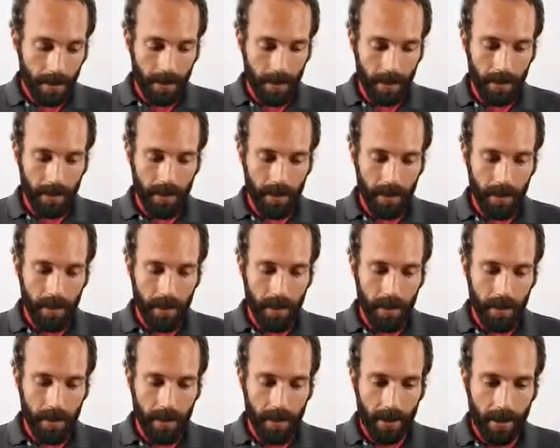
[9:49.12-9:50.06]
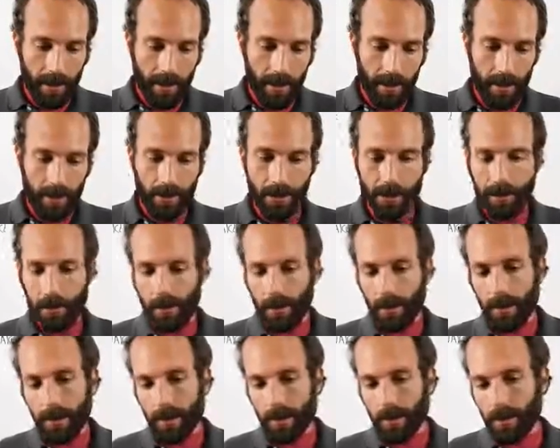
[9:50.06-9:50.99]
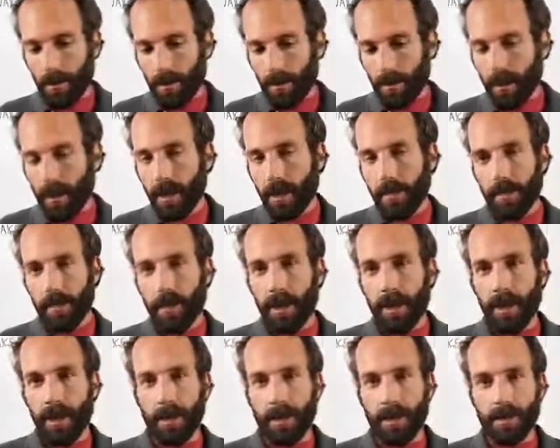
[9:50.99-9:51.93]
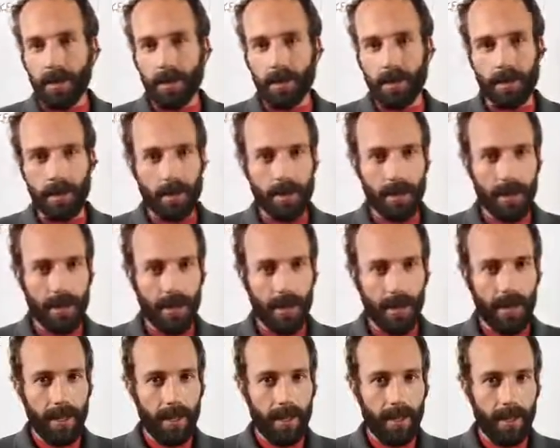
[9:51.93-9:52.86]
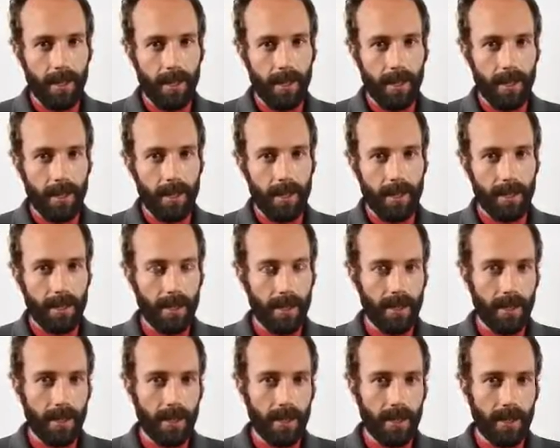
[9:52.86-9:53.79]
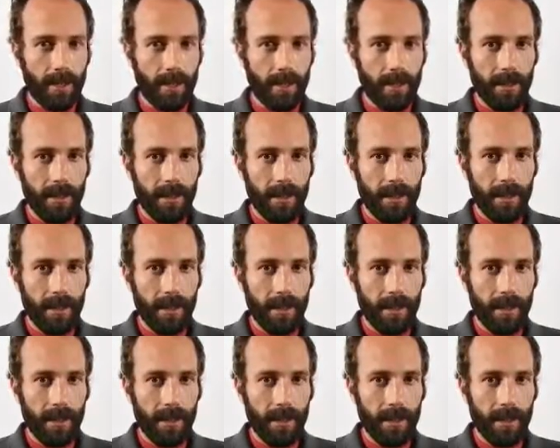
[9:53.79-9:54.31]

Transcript: And so the moon comes by and absorbs the heat that the sun